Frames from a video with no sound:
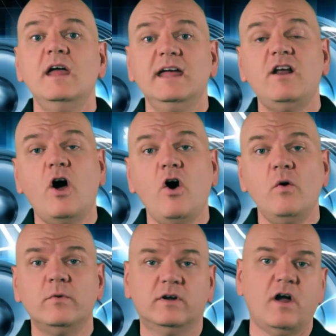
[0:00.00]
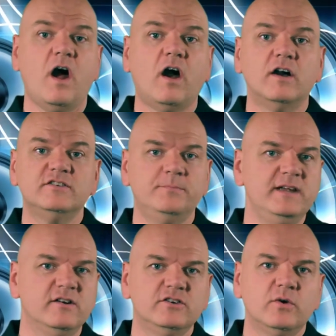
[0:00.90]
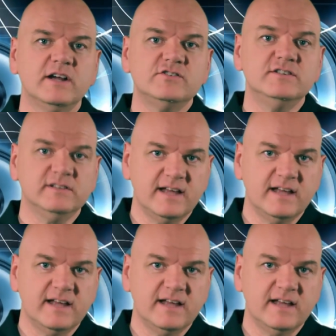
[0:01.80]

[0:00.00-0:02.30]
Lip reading: In a home or car, speaker direction is